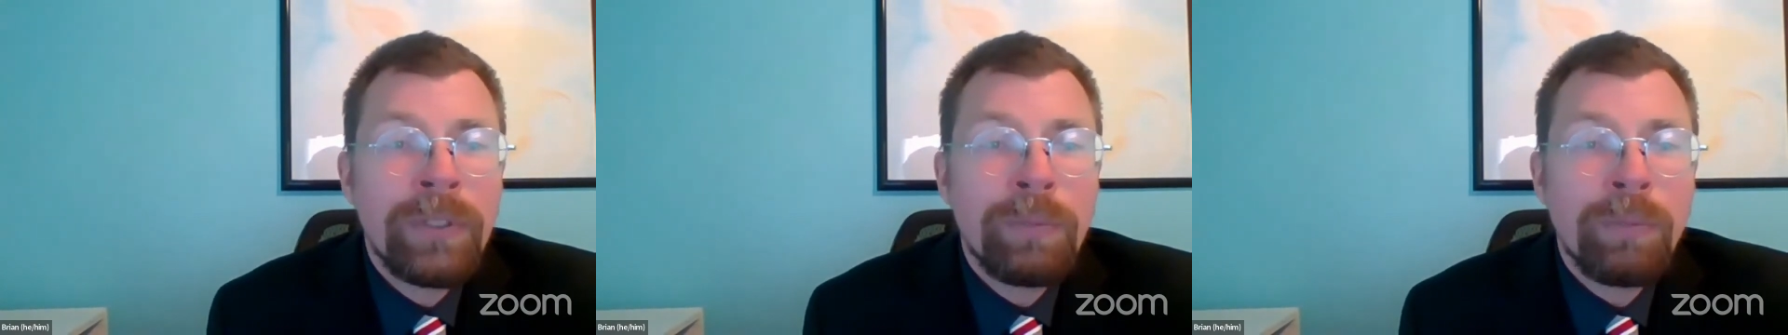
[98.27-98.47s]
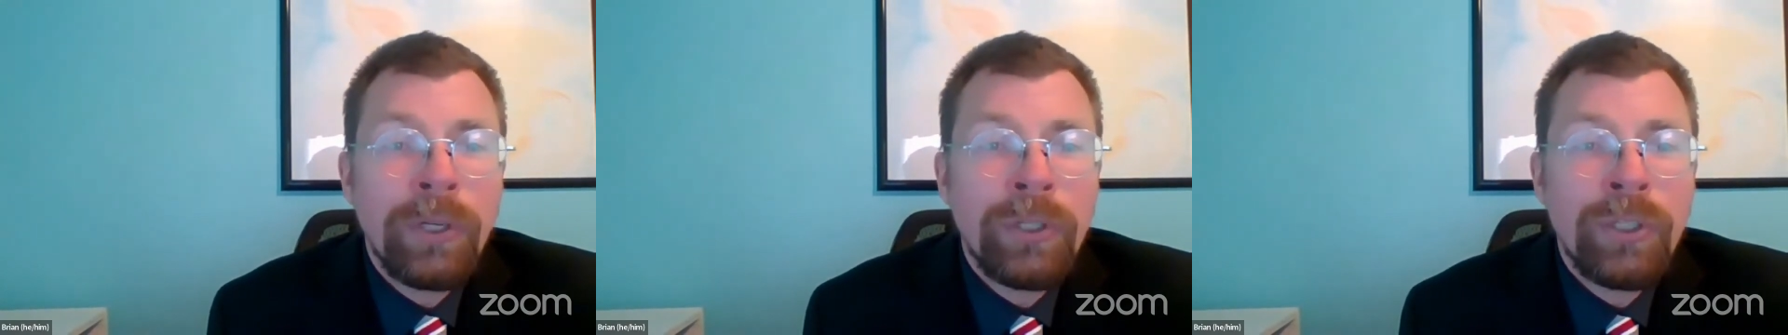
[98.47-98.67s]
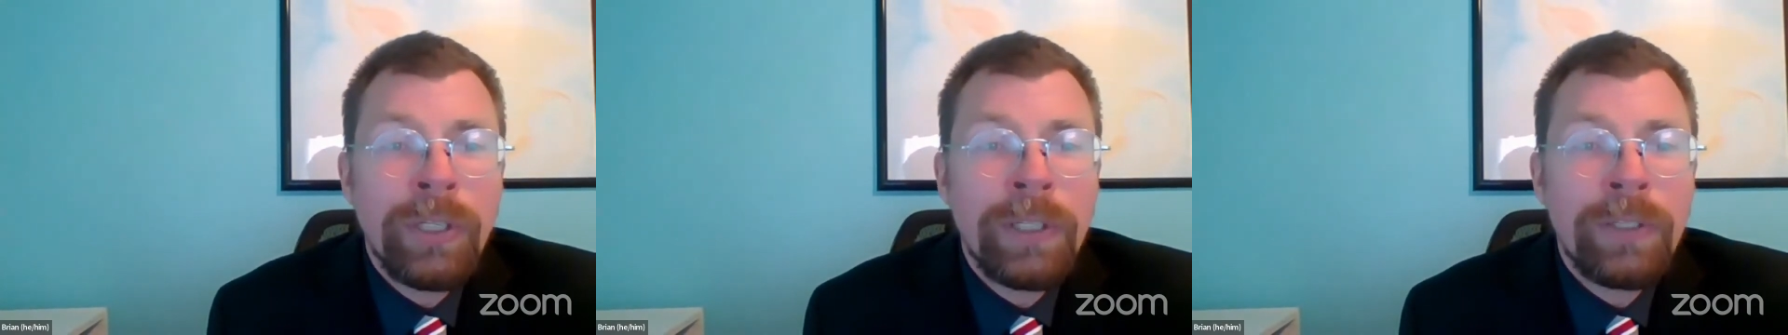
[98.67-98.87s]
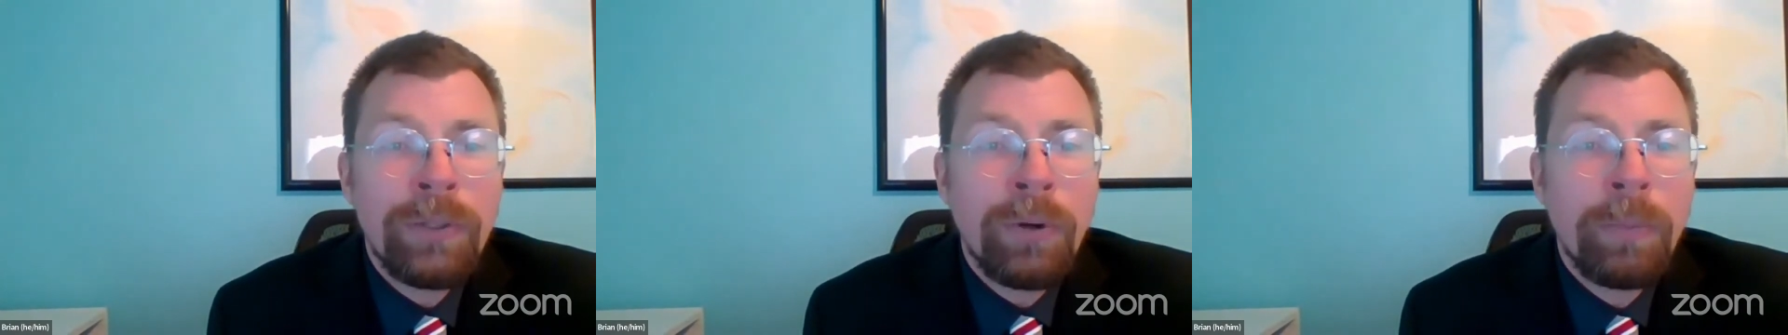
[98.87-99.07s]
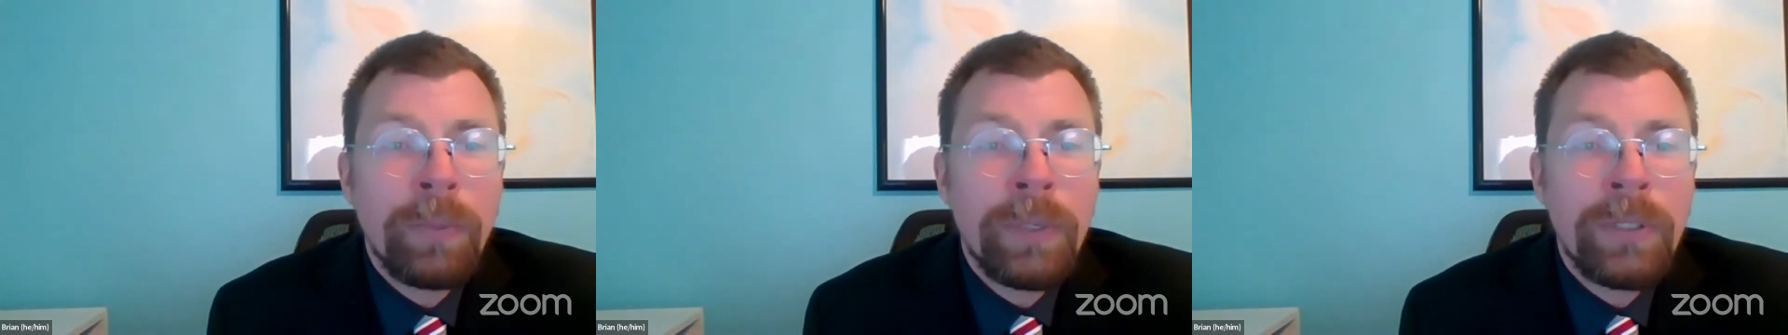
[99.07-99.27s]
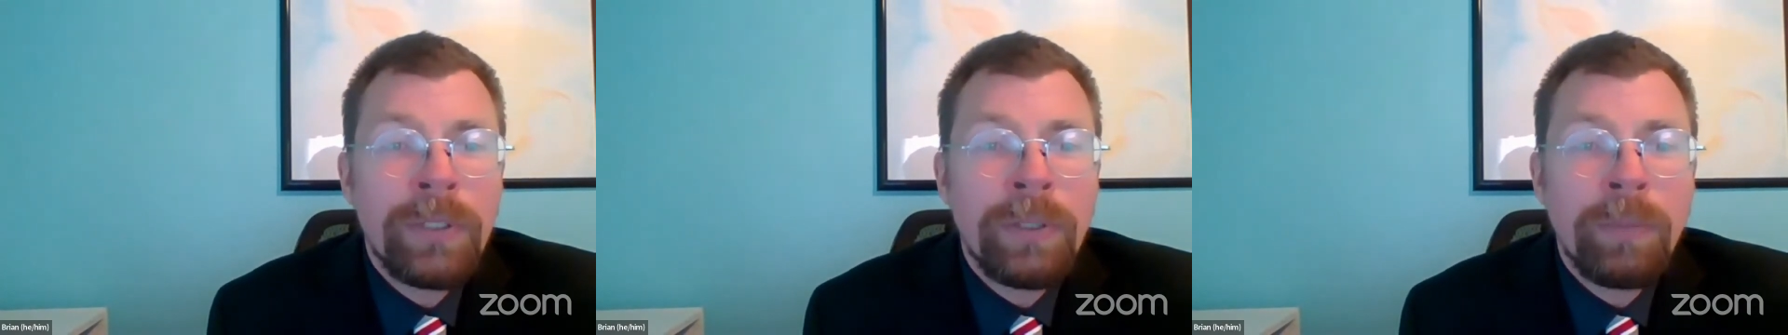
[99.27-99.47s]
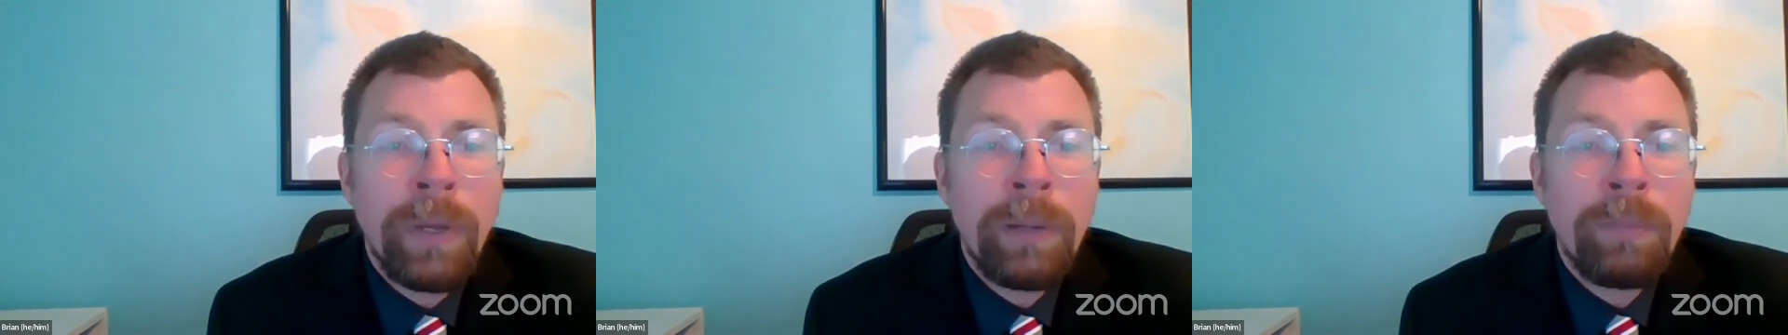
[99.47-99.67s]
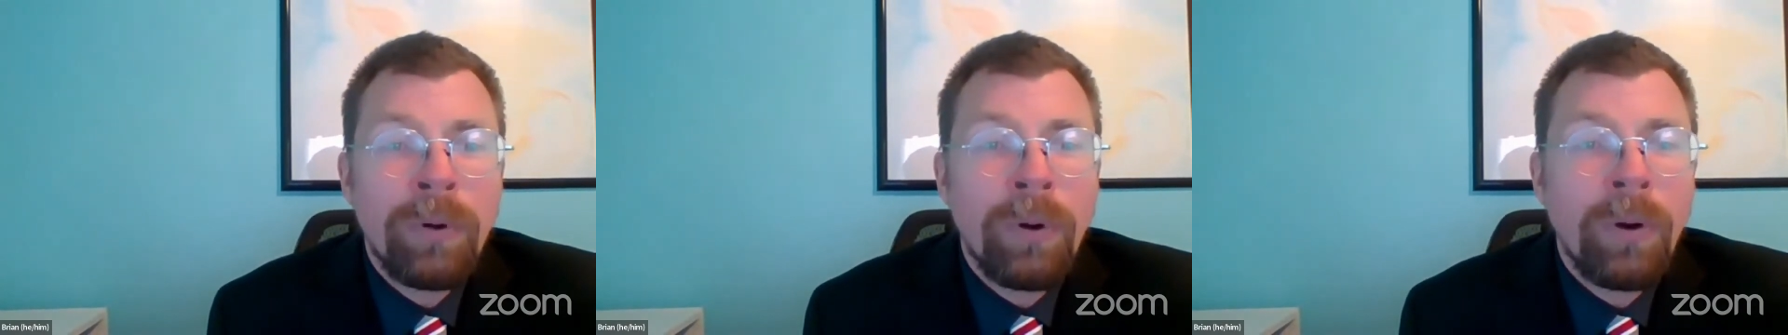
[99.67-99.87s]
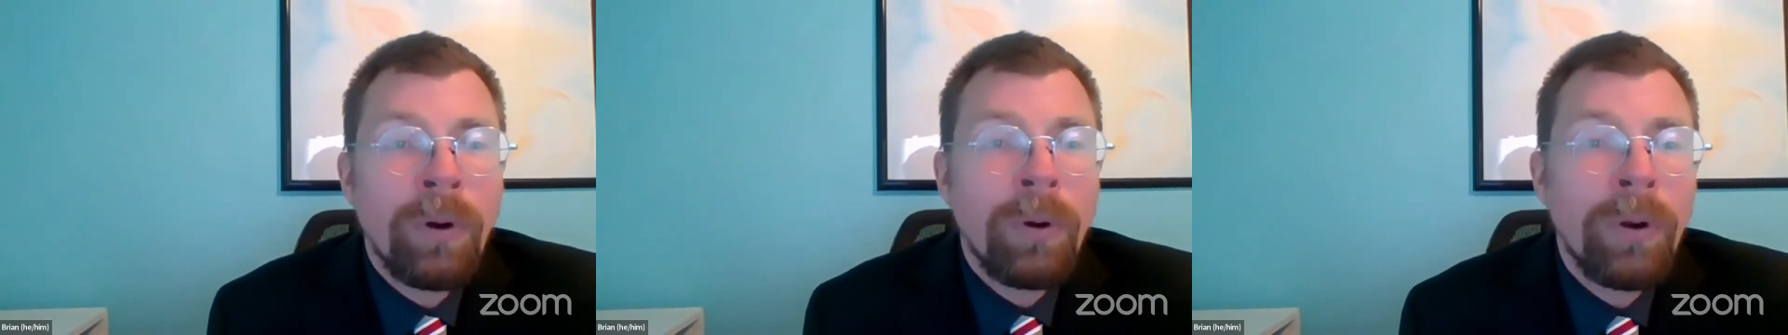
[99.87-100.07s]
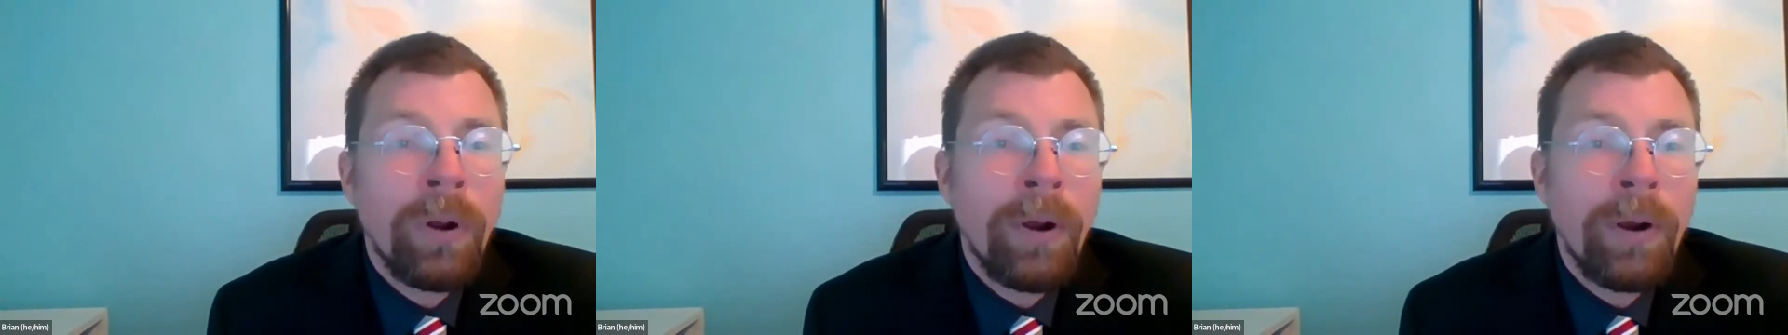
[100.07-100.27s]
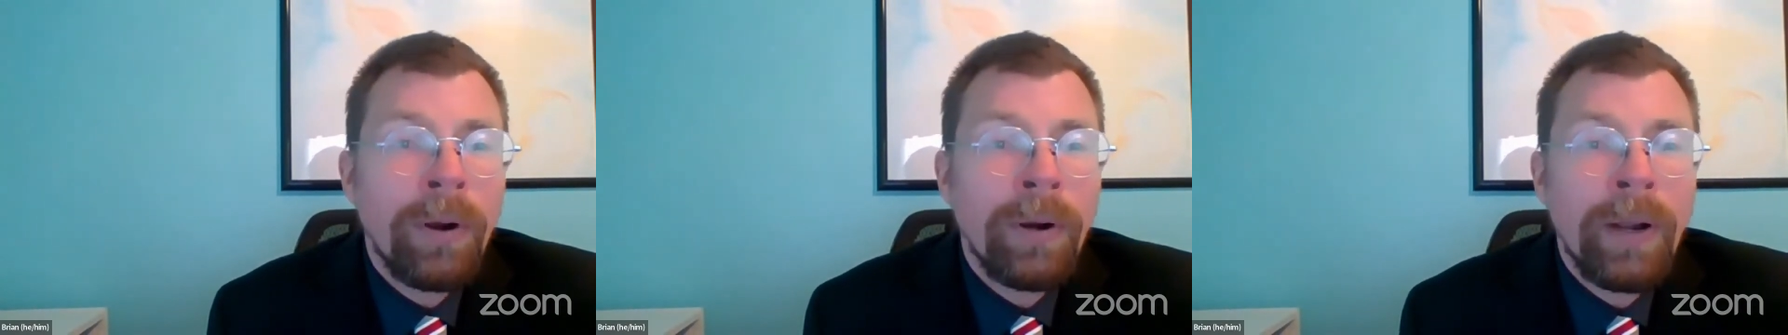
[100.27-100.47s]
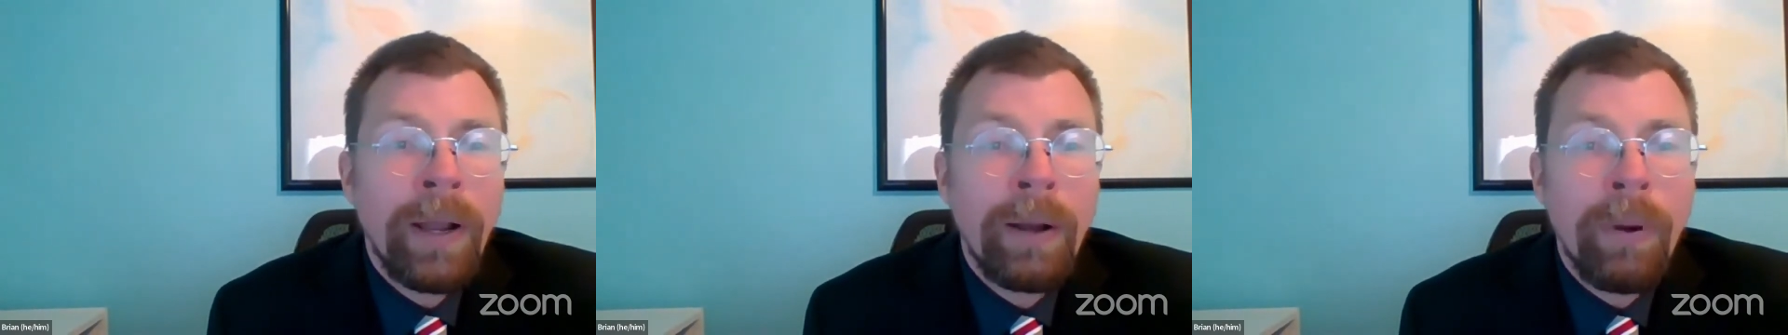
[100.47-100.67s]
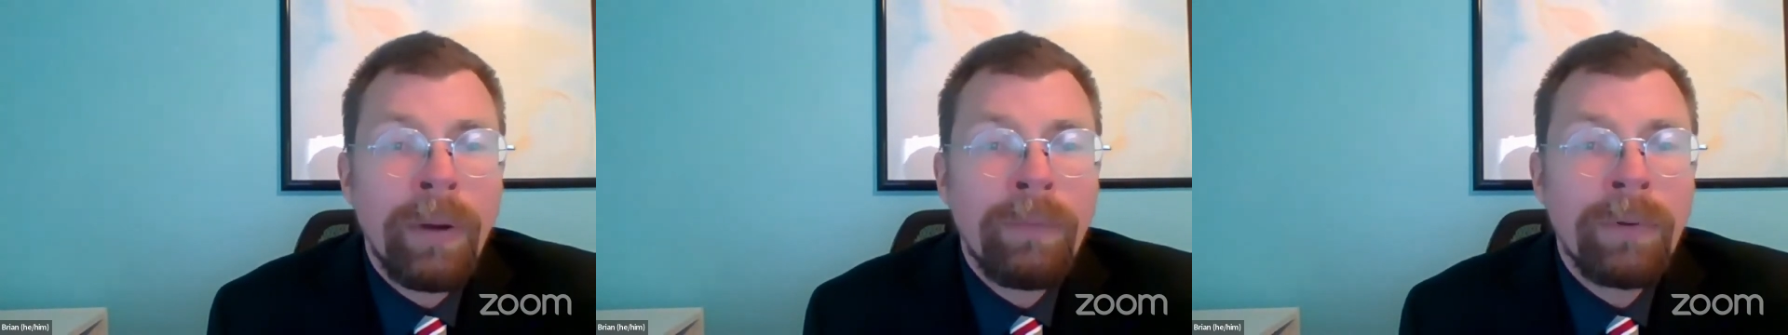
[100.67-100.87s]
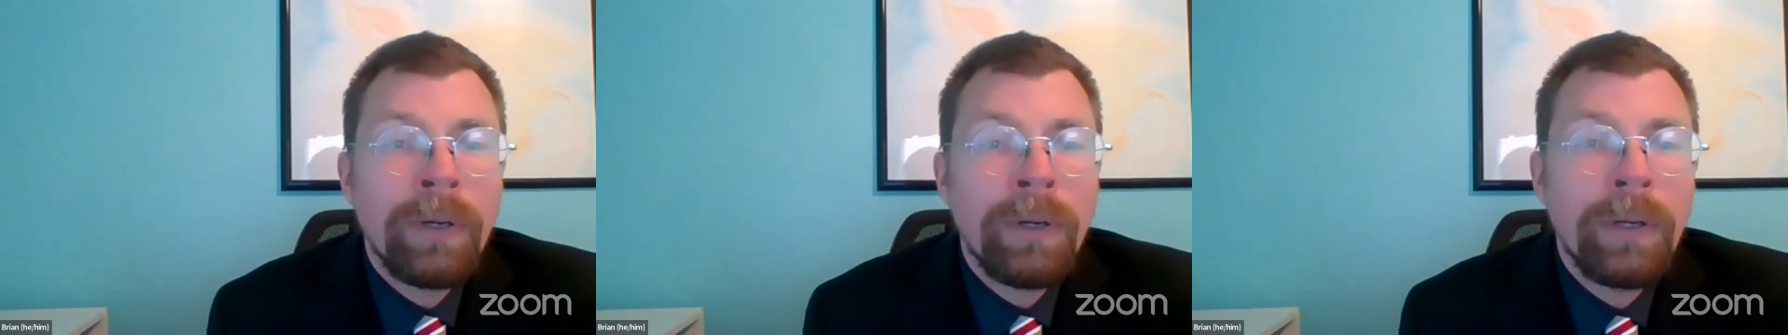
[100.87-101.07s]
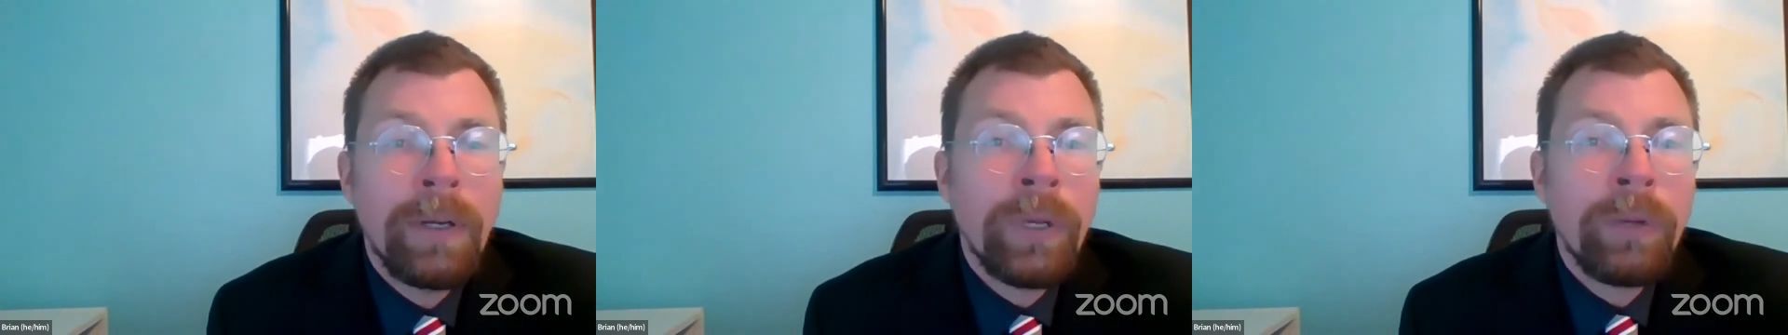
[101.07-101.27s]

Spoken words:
in spreadsheets or on pieces of paper or however.